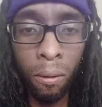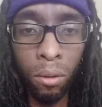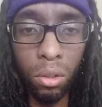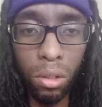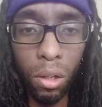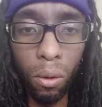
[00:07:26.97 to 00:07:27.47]

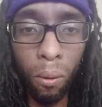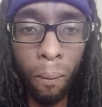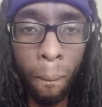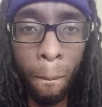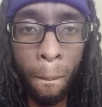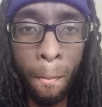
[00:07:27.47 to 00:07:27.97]

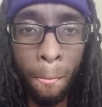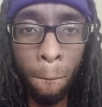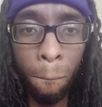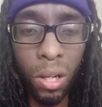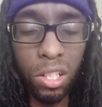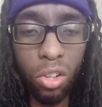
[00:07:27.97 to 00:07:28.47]

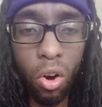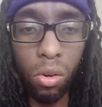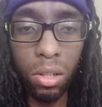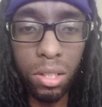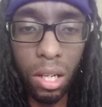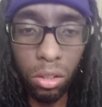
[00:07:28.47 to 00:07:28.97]
it's all
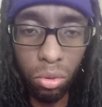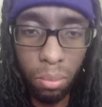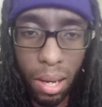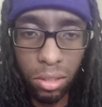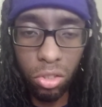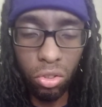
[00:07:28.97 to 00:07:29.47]
going to take you
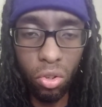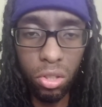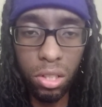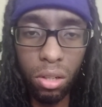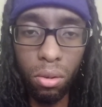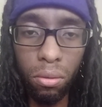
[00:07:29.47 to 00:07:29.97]
back to
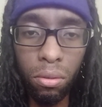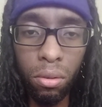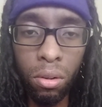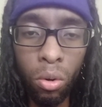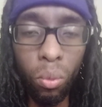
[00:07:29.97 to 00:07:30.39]
yourself.